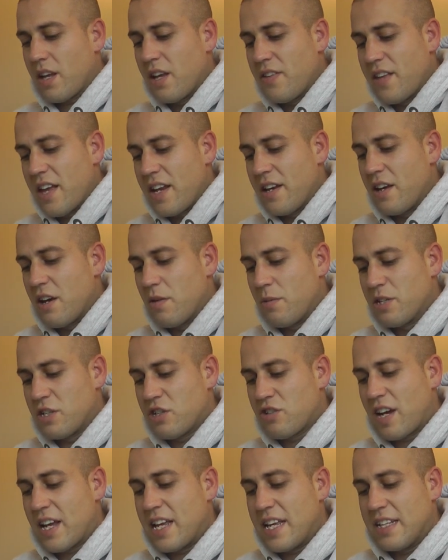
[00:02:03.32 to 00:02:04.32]
And then we're
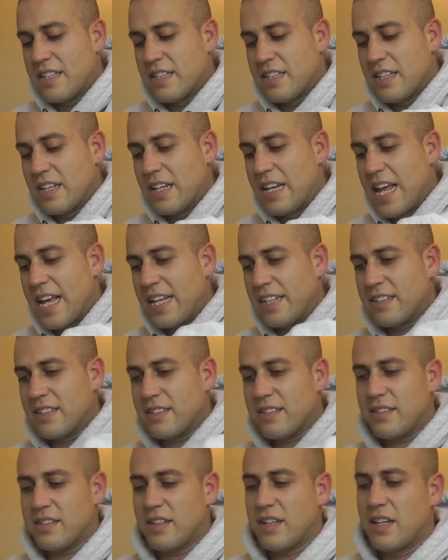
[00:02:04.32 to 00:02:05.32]
straight into the
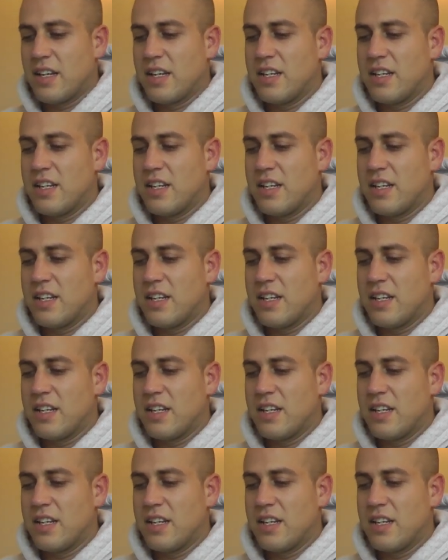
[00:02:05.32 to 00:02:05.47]
lens.